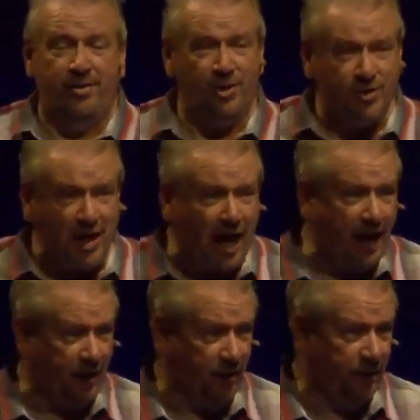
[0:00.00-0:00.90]

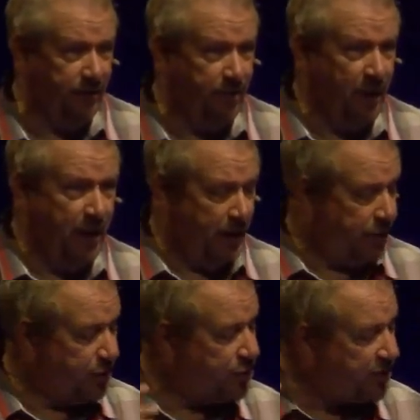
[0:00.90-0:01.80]

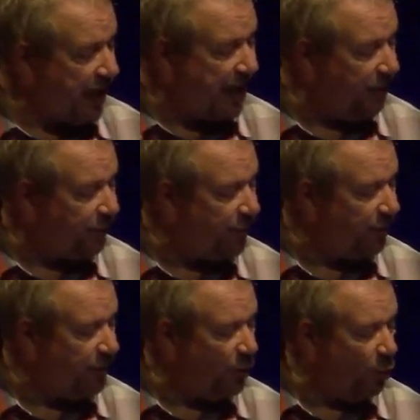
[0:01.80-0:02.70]
to second,
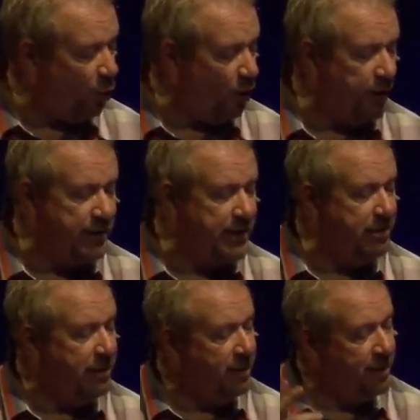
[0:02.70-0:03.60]
fill in the word
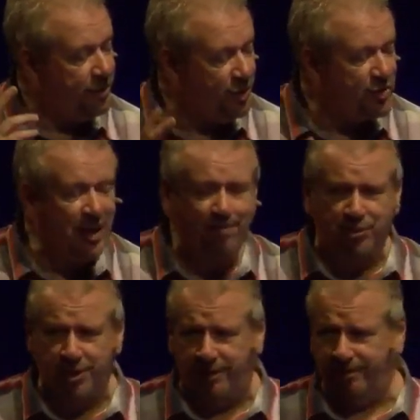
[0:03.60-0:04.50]

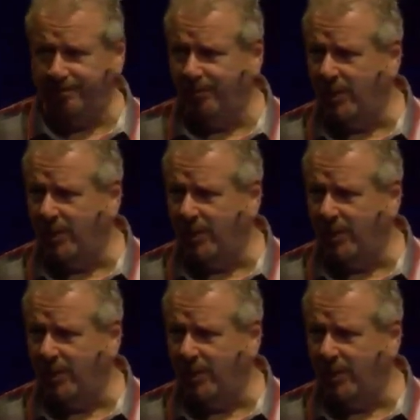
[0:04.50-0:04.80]
deception.